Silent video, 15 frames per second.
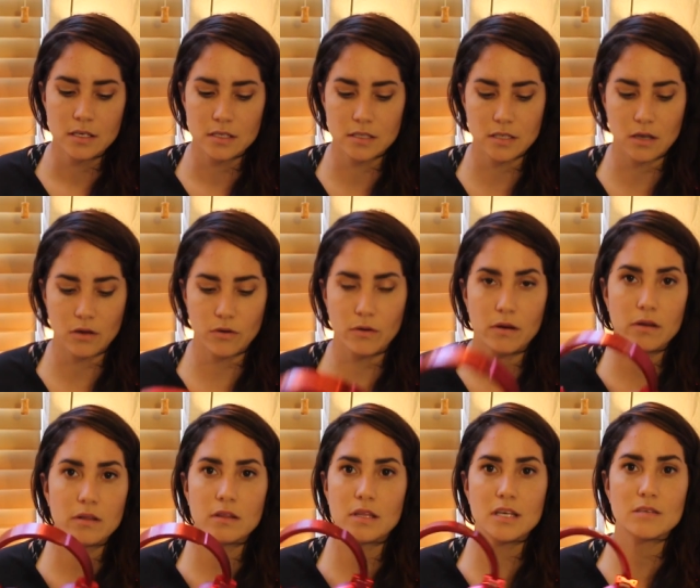So
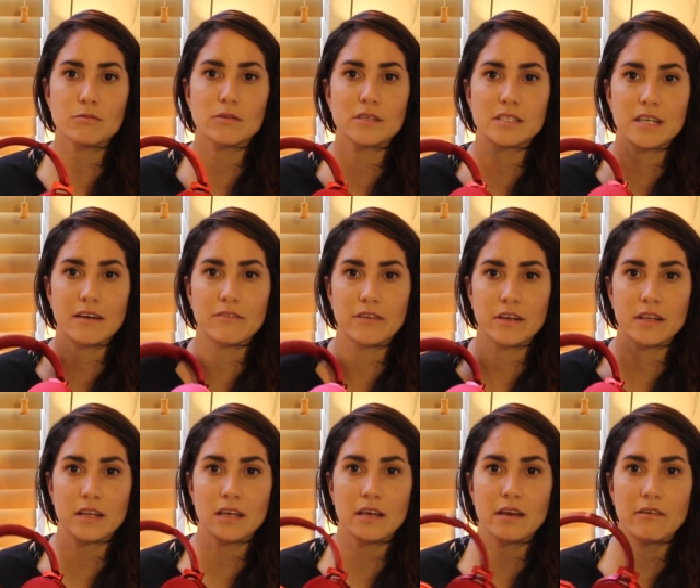these were
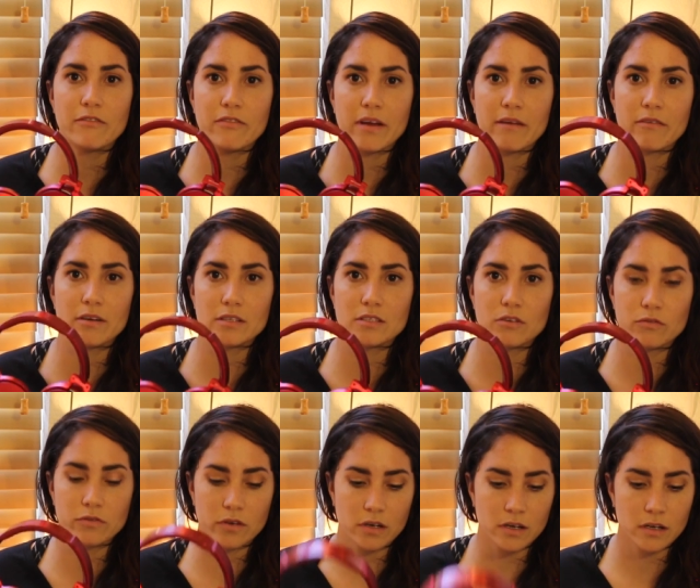definitely a favorite so
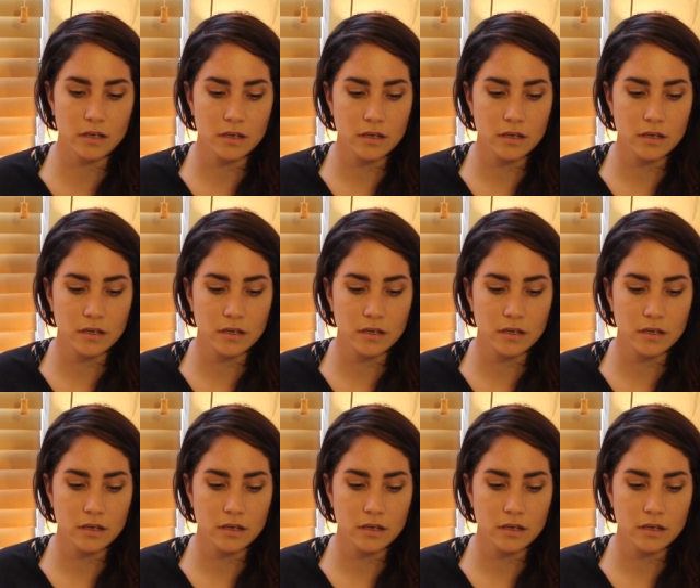far.